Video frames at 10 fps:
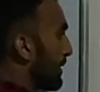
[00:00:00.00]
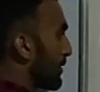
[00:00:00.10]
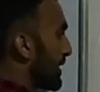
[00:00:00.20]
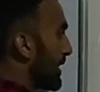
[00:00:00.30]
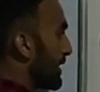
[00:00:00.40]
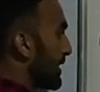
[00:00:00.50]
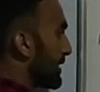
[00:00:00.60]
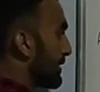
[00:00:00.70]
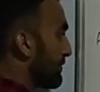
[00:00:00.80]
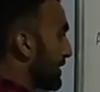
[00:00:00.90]
Okay,
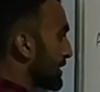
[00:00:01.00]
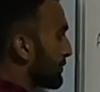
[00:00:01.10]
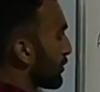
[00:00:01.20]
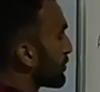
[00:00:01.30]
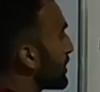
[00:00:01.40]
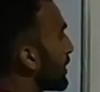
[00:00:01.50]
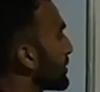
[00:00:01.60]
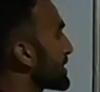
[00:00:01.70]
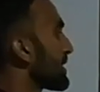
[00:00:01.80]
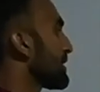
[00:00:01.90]
the first formula
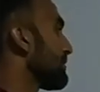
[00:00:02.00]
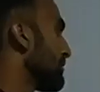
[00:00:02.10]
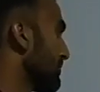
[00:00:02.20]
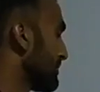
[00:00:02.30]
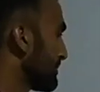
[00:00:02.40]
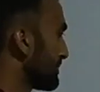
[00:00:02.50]
which I gave you.